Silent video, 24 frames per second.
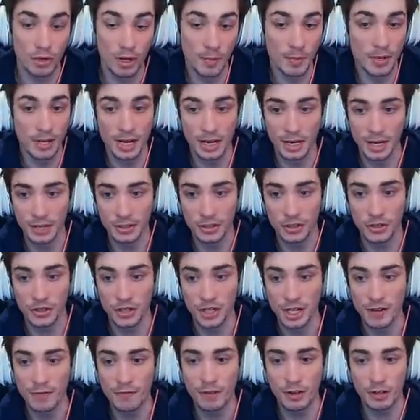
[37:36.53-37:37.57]
I mean, I guess our
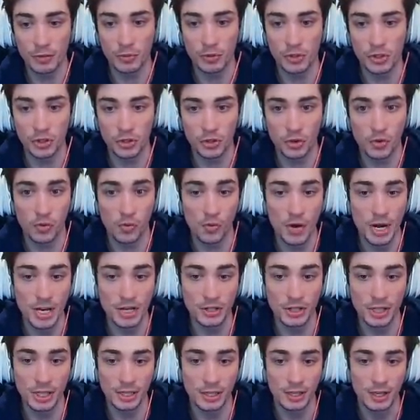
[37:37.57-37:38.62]
defense was just
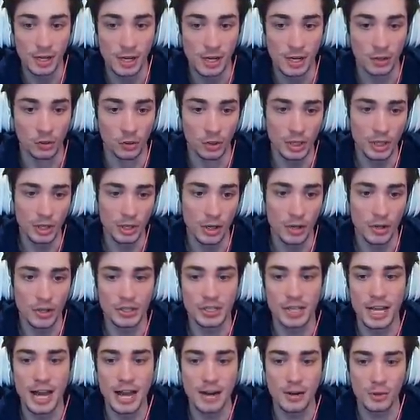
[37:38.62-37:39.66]
crazy. Look at all the
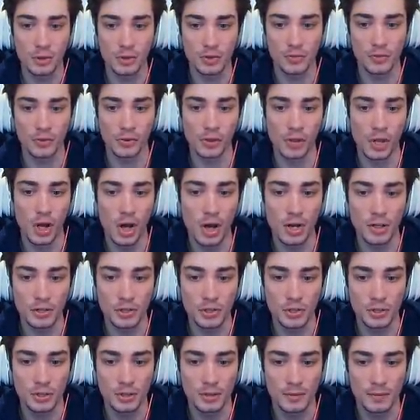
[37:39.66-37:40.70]
tackles for
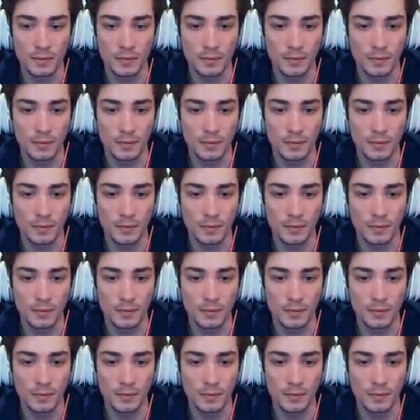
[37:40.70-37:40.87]
loss.